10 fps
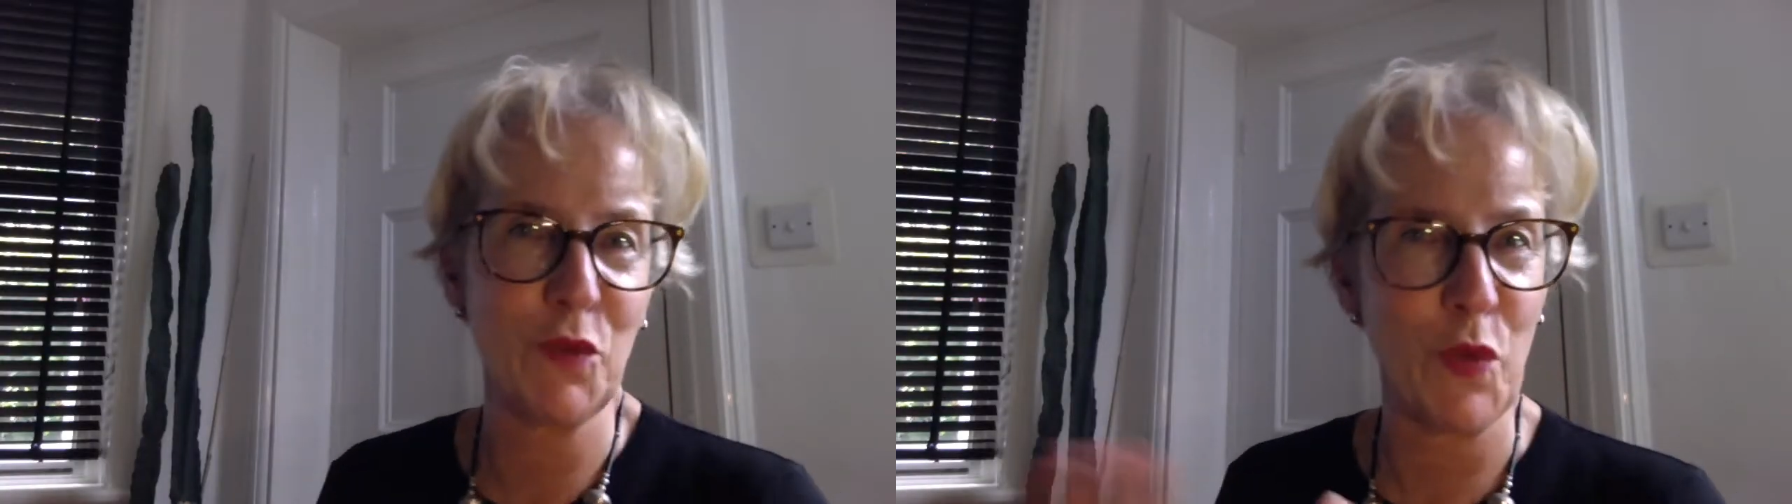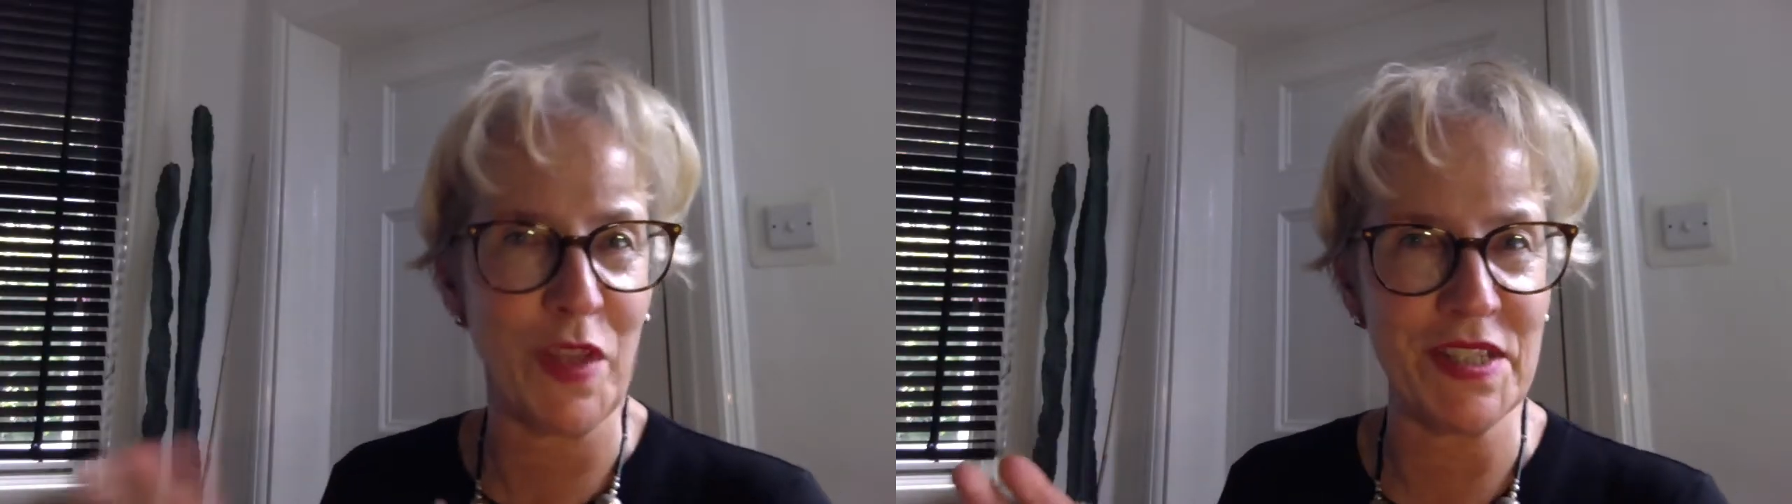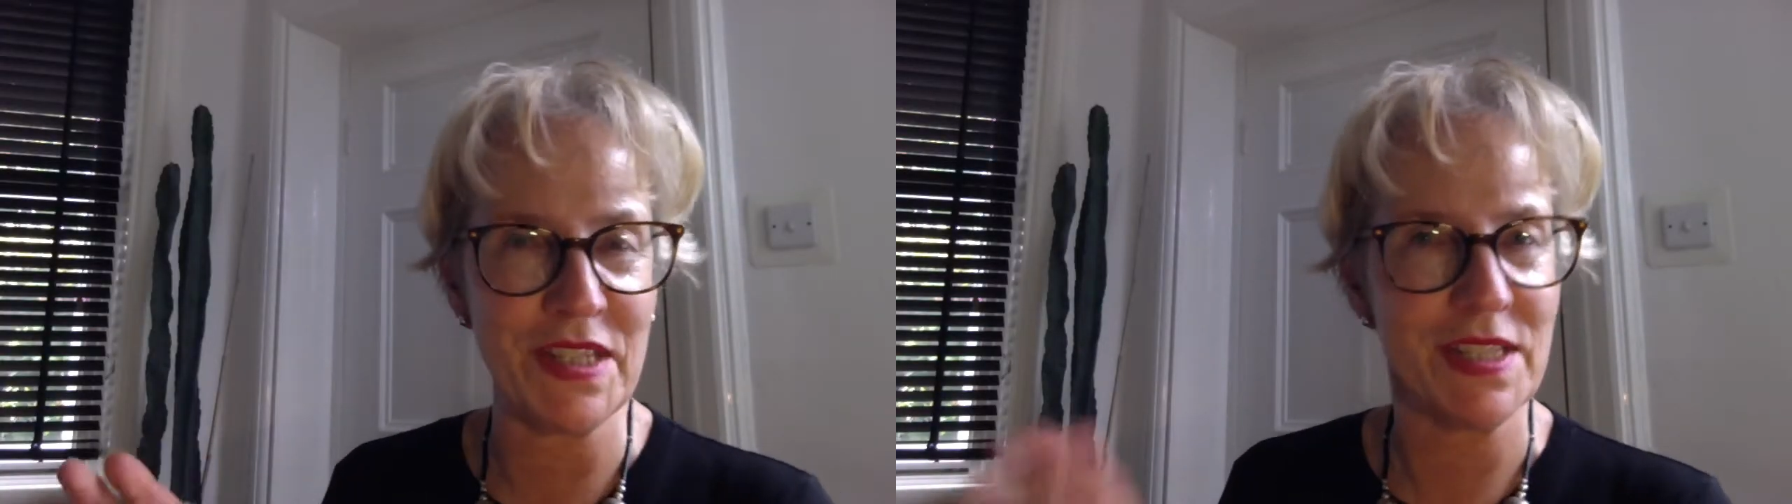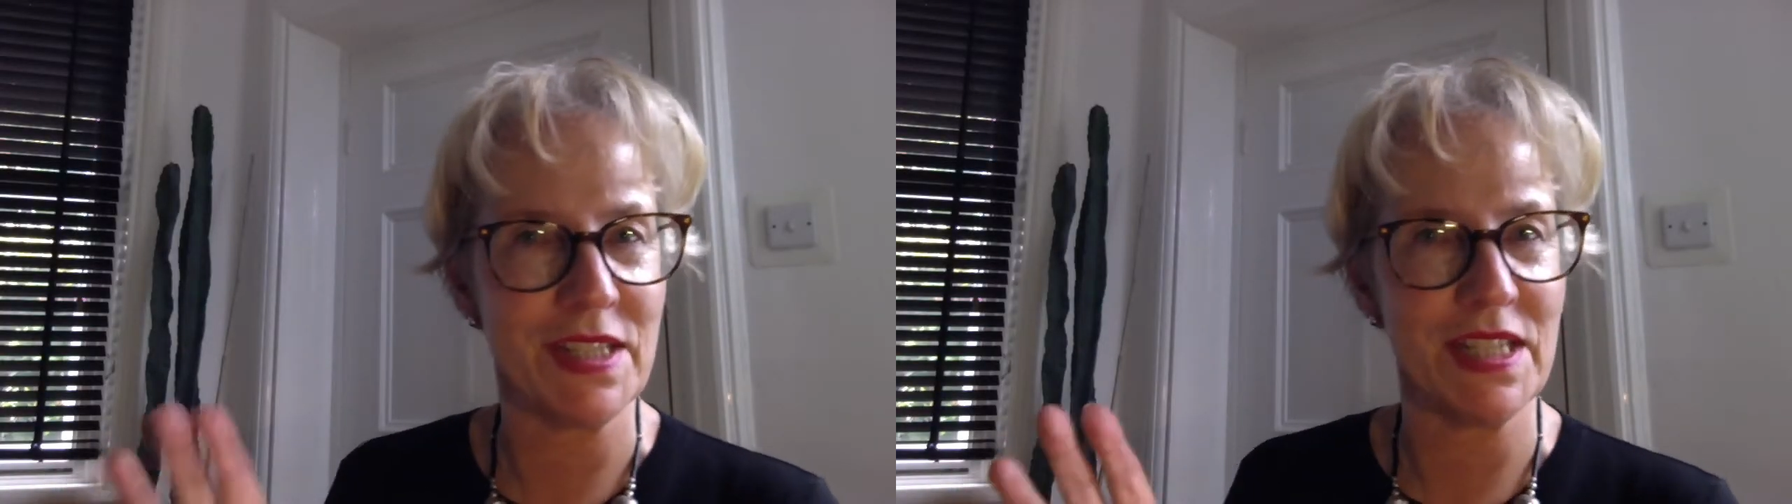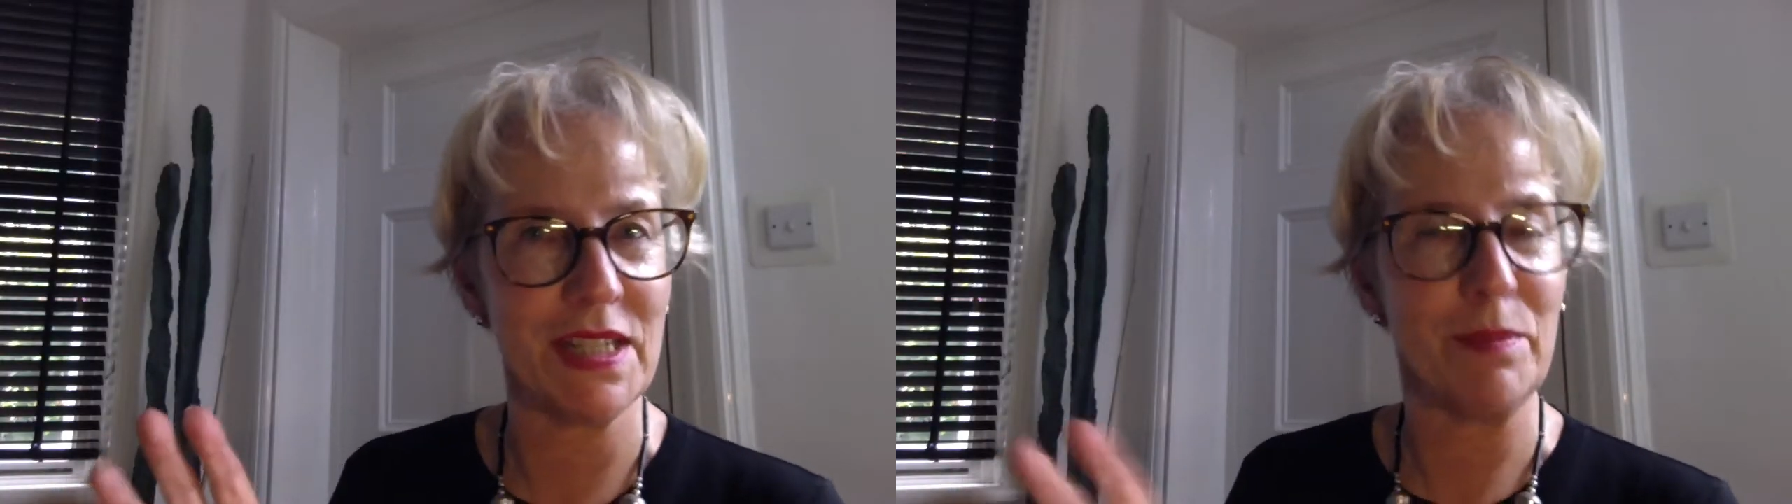
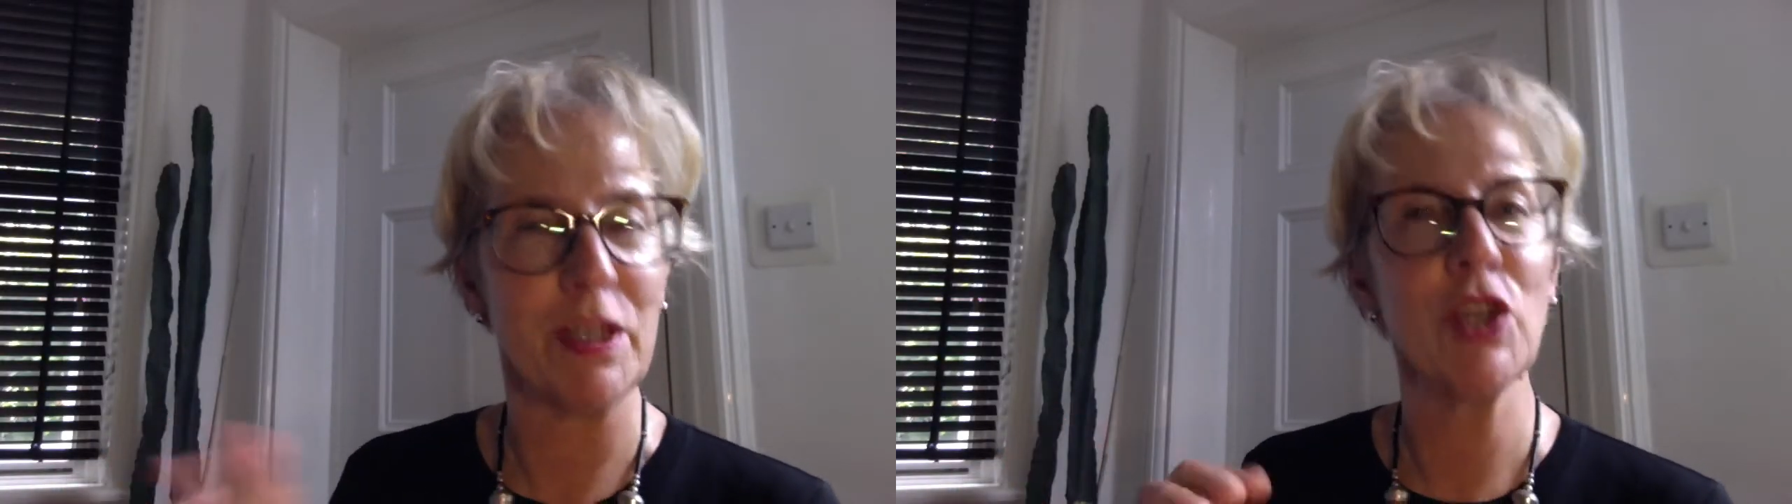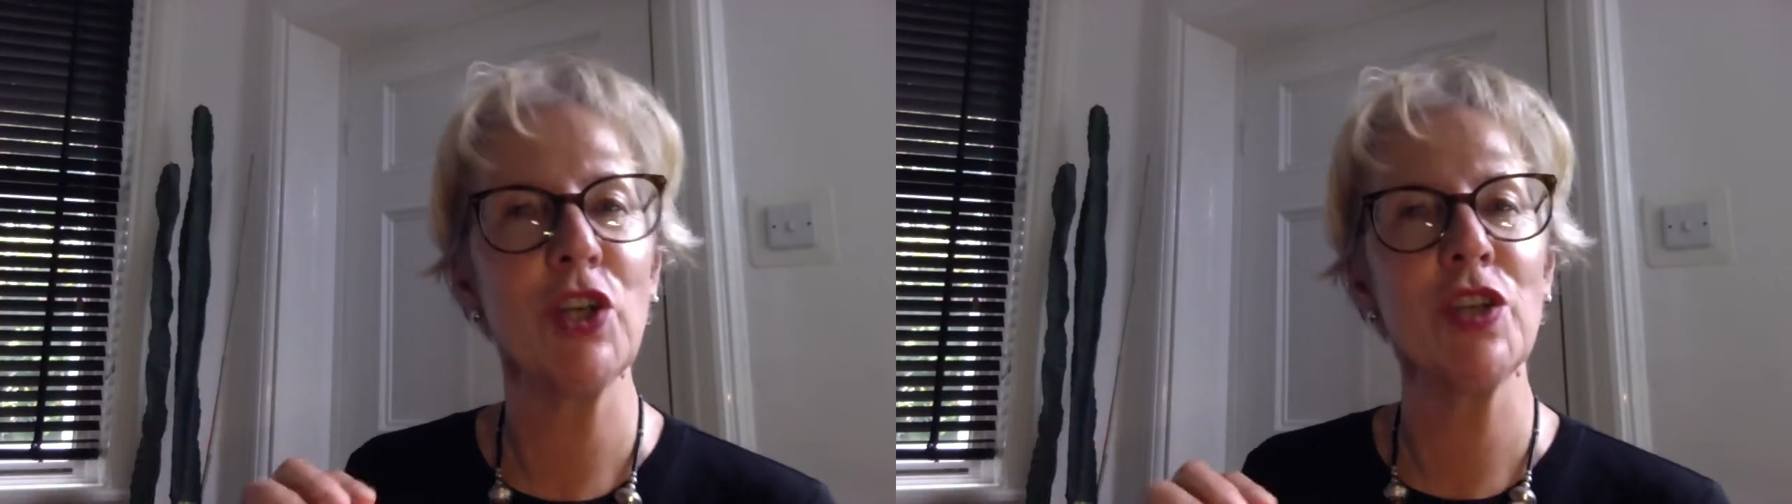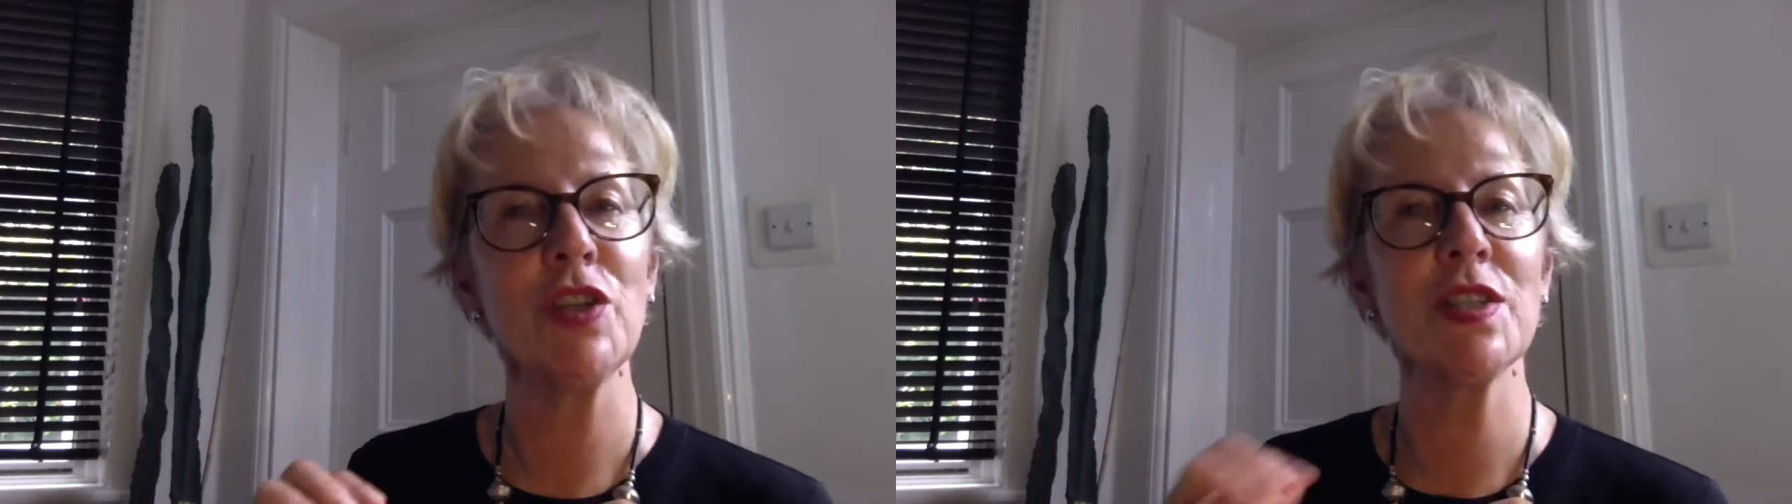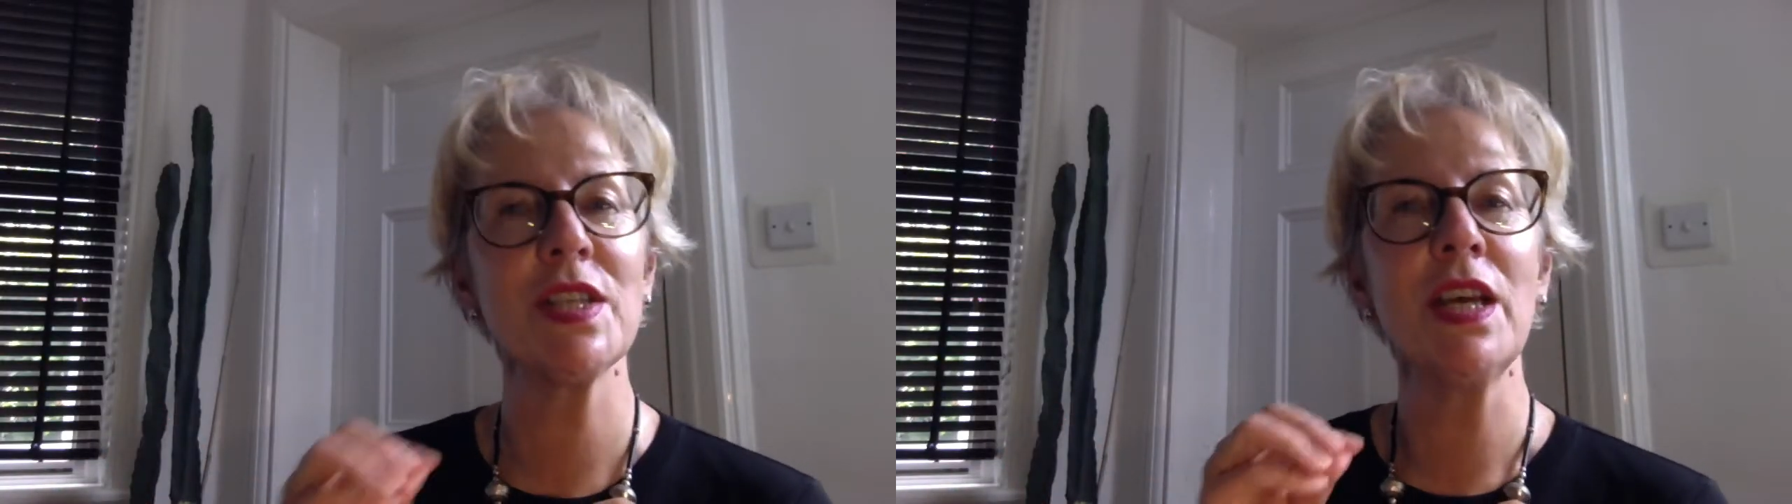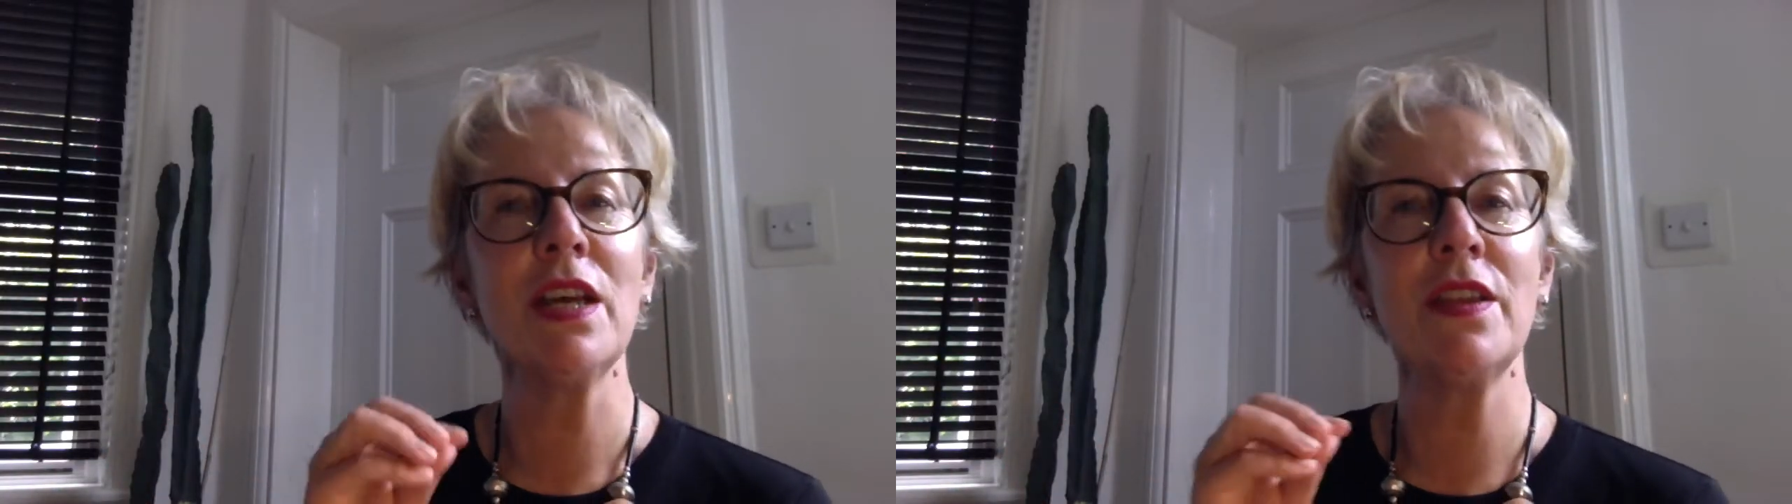authenticity because